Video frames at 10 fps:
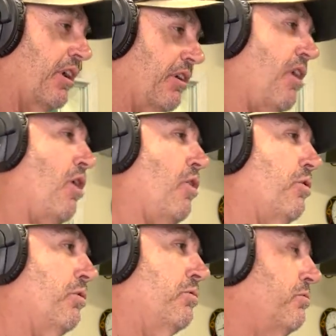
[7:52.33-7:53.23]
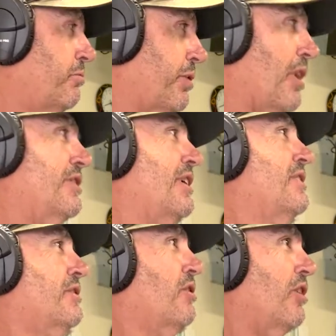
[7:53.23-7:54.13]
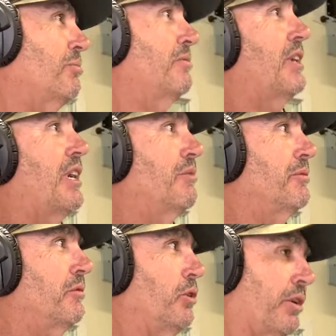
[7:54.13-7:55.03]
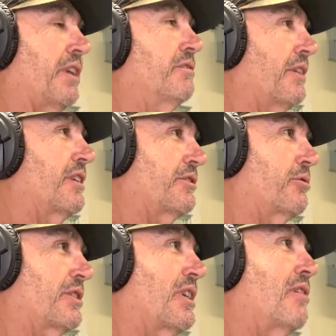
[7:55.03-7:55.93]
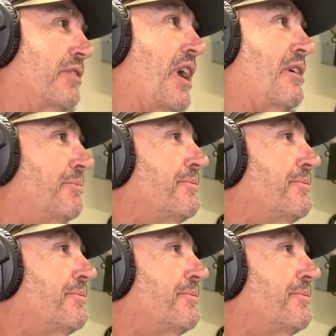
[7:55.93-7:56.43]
whole process type um, look at that sort of stuff. Yeah.